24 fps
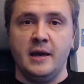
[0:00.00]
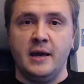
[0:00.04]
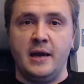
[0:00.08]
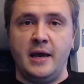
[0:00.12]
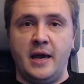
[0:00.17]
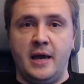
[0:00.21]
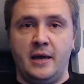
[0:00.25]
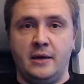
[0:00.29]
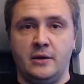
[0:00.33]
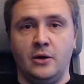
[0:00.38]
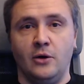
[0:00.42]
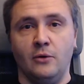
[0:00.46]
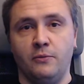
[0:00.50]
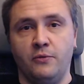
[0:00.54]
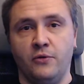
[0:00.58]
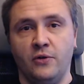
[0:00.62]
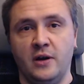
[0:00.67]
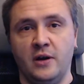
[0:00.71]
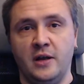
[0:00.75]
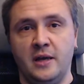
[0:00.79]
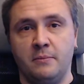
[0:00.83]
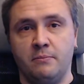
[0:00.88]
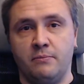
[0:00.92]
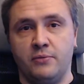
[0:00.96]
and
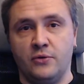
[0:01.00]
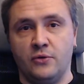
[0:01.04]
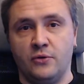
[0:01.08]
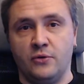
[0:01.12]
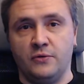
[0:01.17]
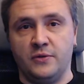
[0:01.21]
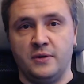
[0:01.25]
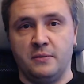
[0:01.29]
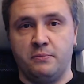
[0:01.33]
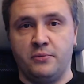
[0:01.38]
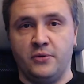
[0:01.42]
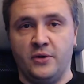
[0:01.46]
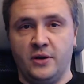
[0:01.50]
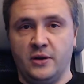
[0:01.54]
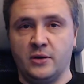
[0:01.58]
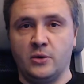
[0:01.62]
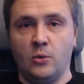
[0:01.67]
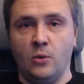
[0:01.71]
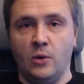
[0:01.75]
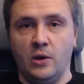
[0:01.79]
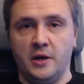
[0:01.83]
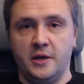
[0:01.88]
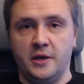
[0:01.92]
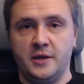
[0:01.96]
hopefully improve the print
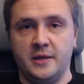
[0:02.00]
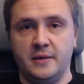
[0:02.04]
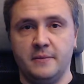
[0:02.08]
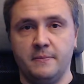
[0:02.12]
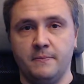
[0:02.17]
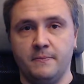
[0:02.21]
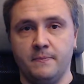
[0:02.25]
quality.